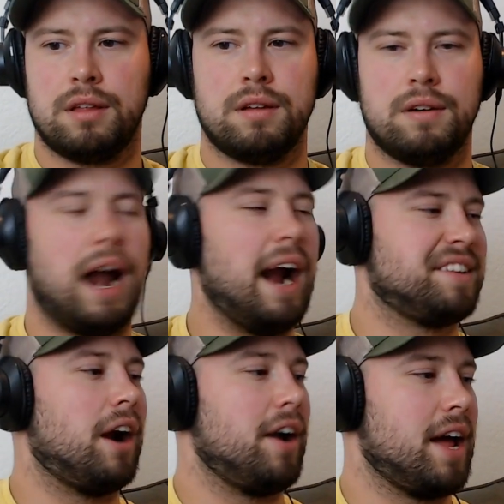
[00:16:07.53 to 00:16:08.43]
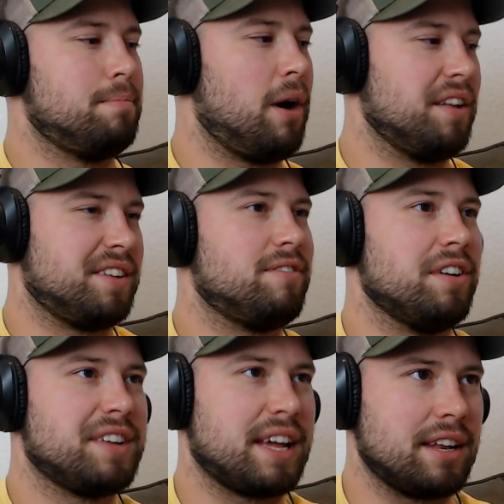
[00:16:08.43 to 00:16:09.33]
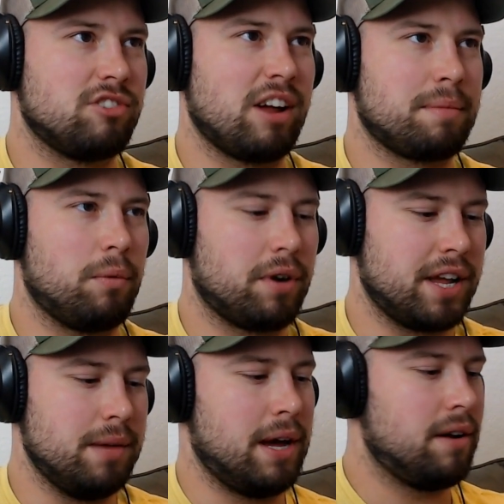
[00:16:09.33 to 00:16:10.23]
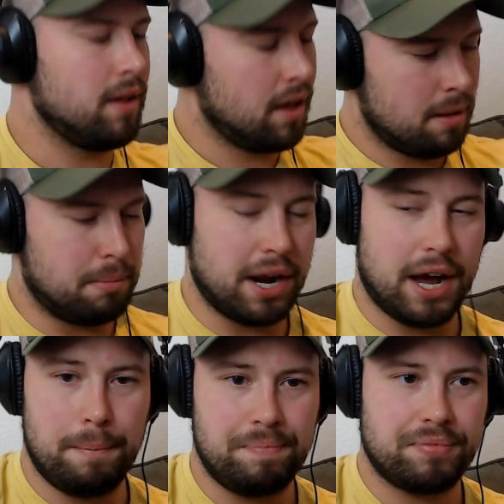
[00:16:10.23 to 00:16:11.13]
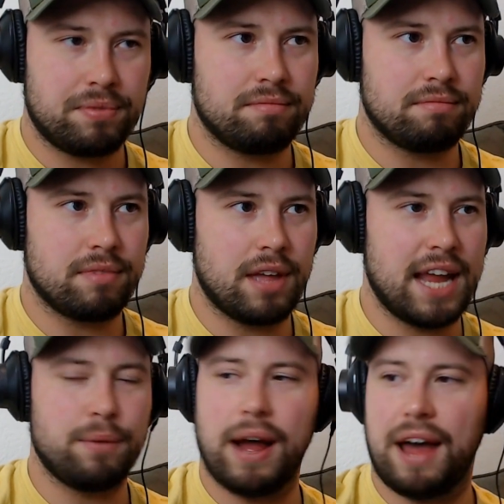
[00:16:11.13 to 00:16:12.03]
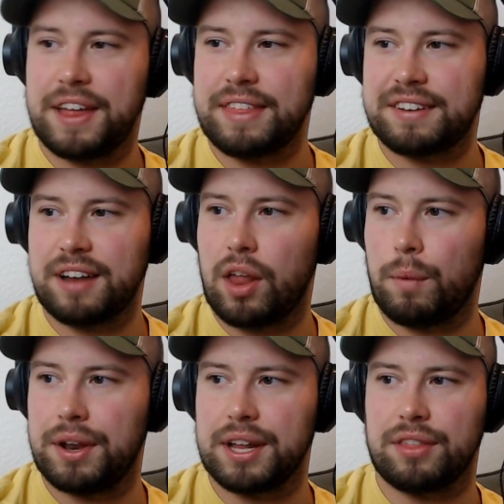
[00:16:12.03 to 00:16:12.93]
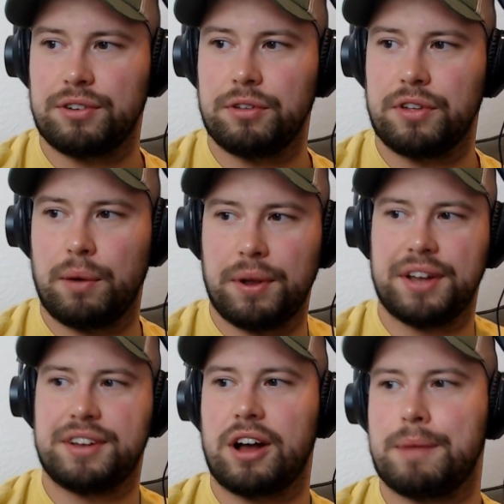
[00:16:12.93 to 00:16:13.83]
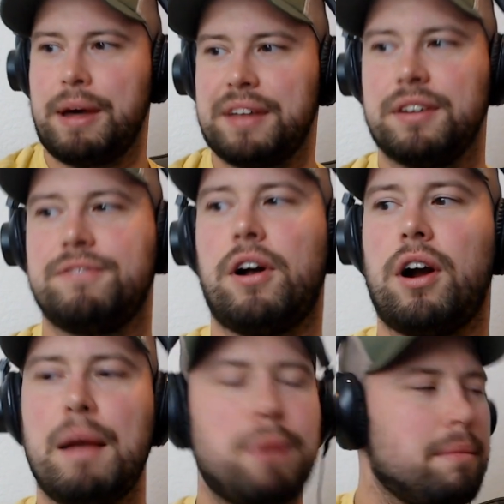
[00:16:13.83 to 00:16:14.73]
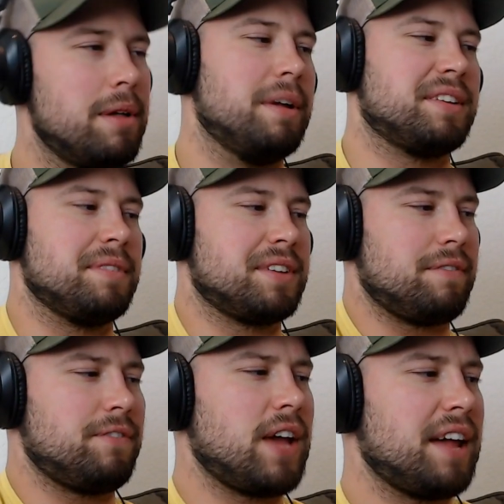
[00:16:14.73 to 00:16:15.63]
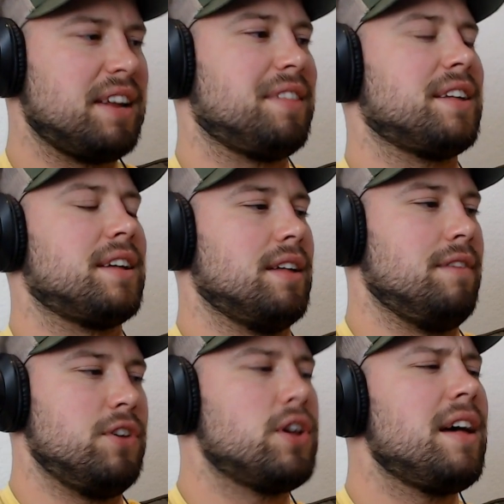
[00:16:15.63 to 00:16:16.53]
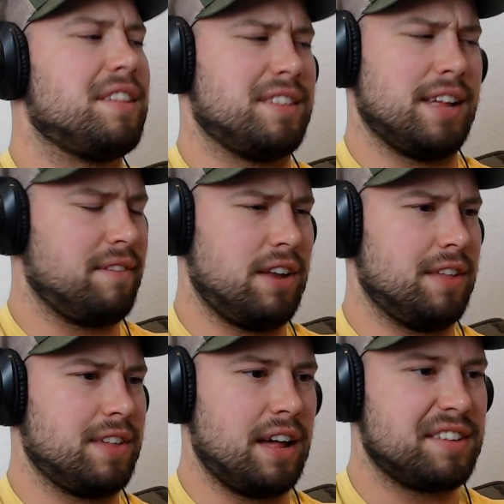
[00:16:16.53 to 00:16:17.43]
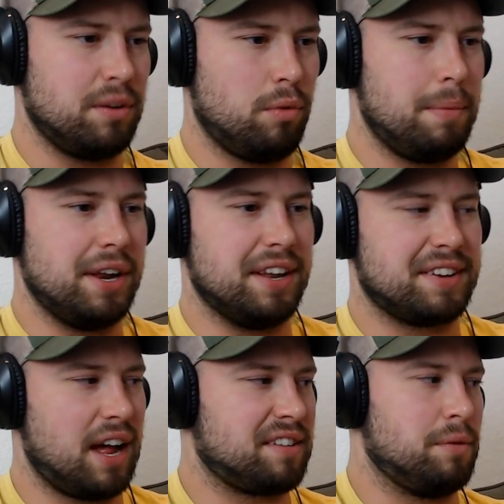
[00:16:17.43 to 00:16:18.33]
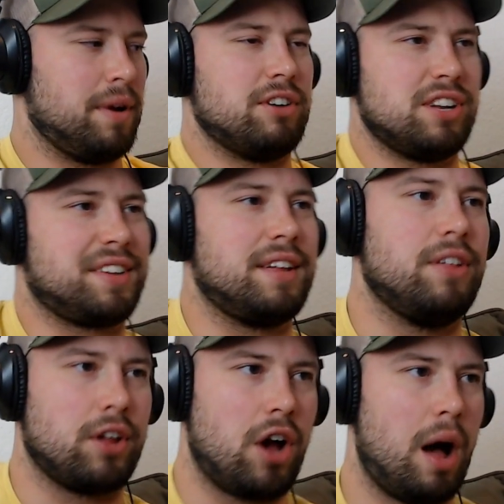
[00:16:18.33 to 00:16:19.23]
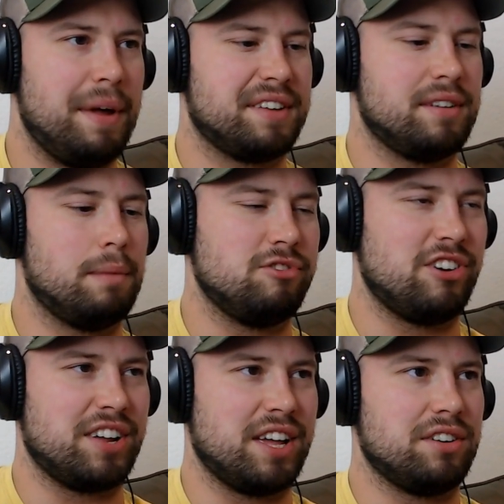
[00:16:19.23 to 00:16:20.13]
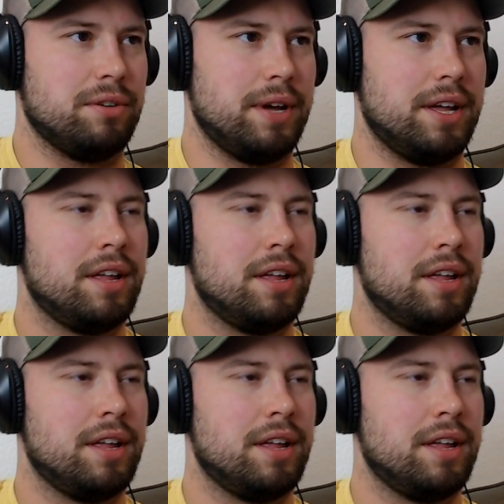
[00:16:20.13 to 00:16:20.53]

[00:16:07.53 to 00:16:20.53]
All right, sorry I had to pause there for a second to check my work email. But anyway, I think that's all I wanted to get through that I wanted to talk about so far. I probably missed some stuff. If you guys think of anything else that you want me to discuss or whatever, just leave it in the comments, and I'll be sure to get to it.